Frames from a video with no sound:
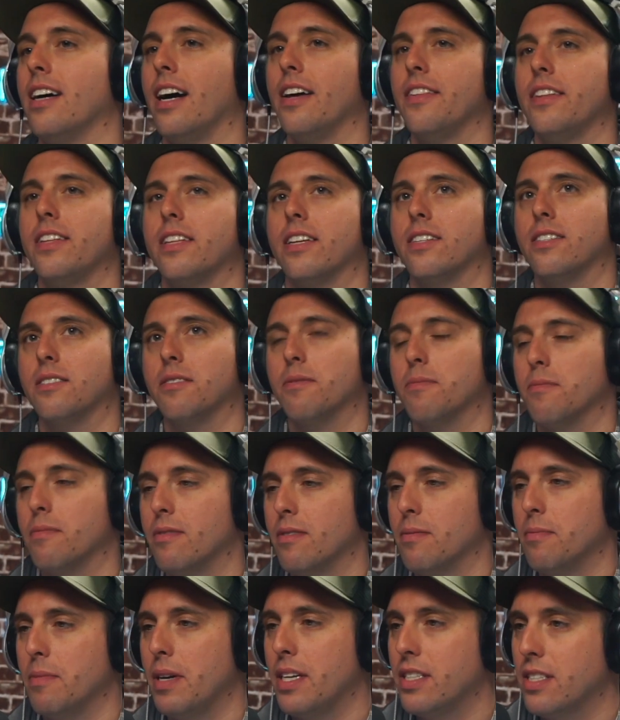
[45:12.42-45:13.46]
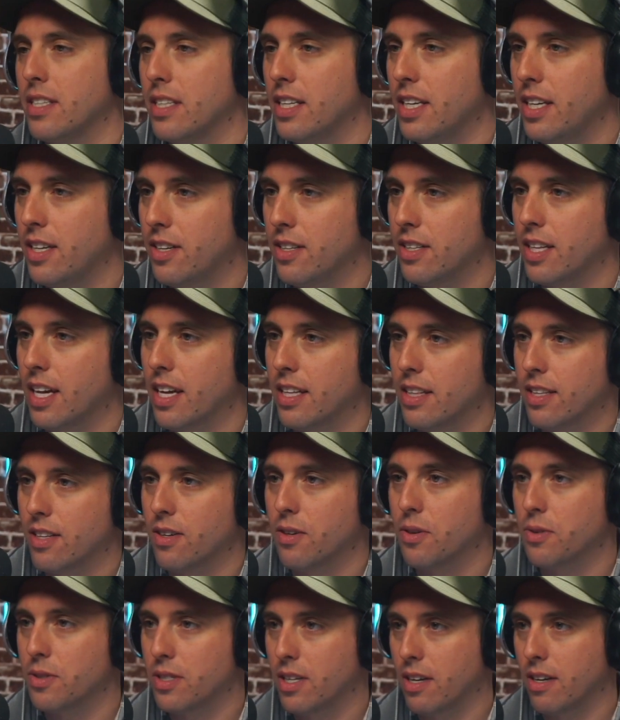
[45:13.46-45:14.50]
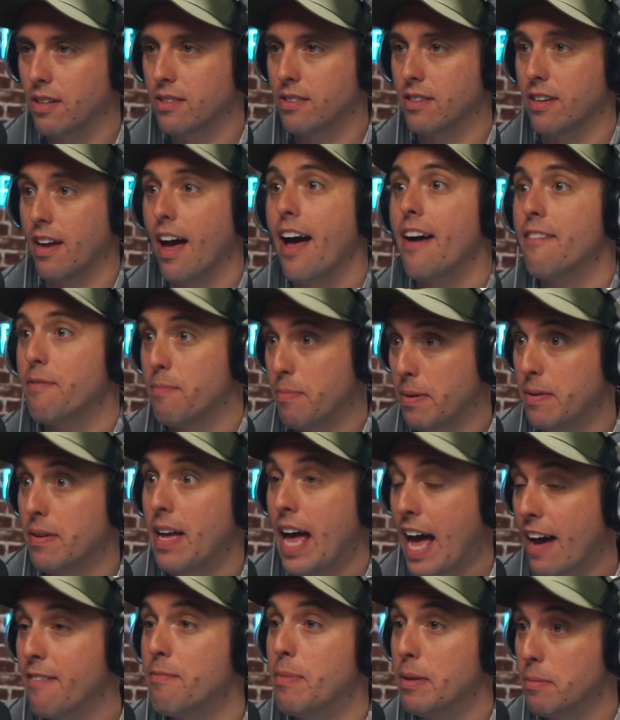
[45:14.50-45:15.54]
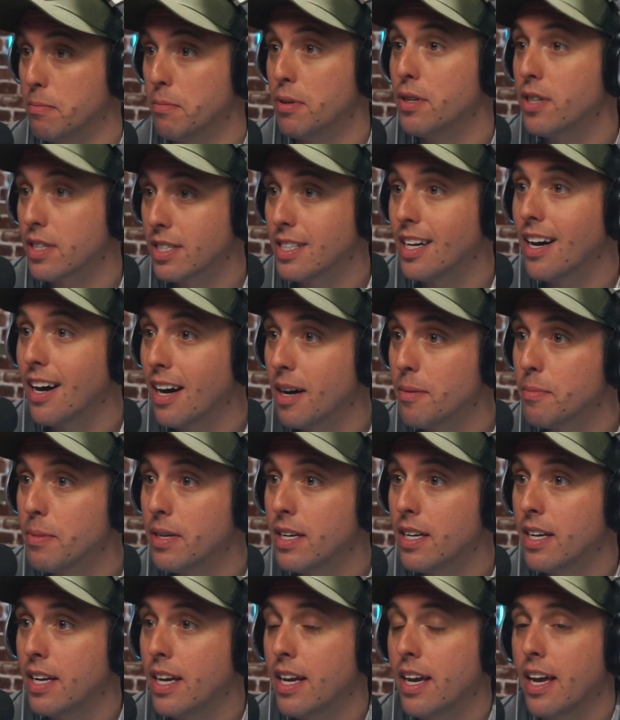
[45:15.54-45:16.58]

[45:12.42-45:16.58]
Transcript: I think that's amazing to hear that the hotels have been booked up,